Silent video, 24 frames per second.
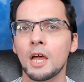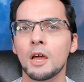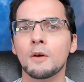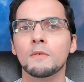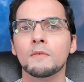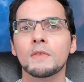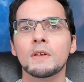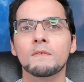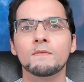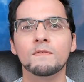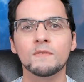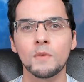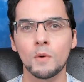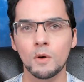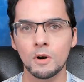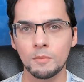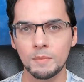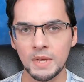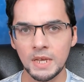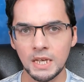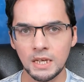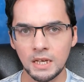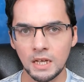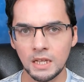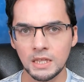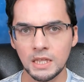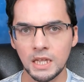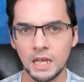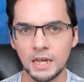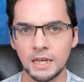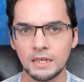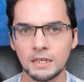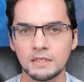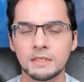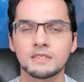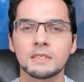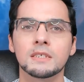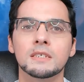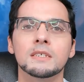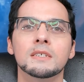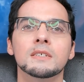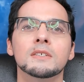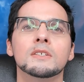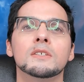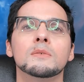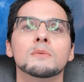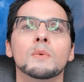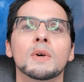forming
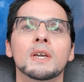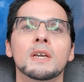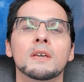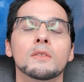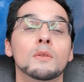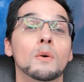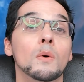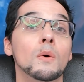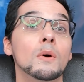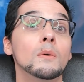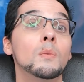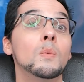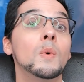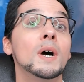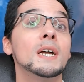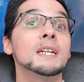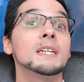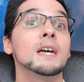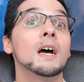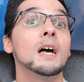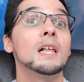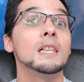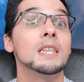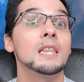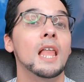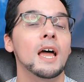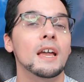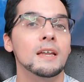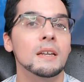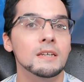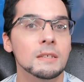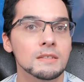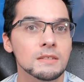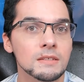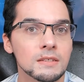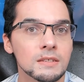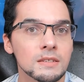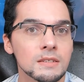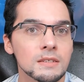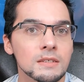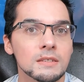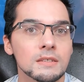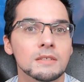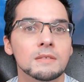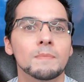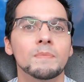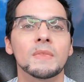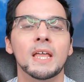alliances with, or what
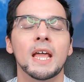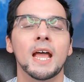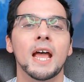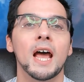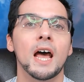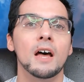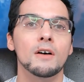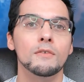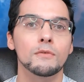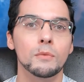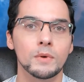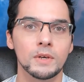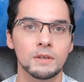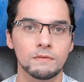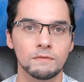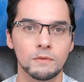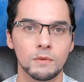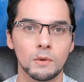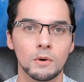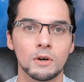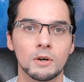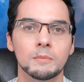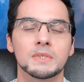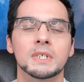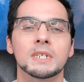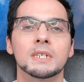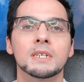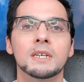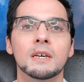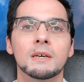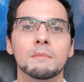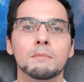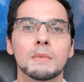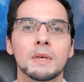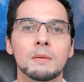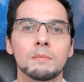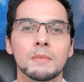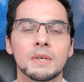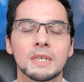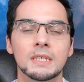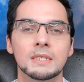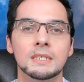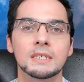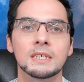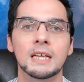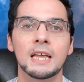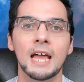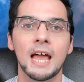alliances have we formed,
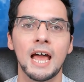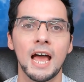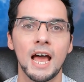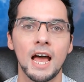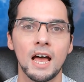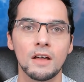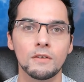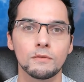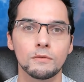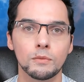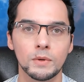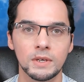commitments have we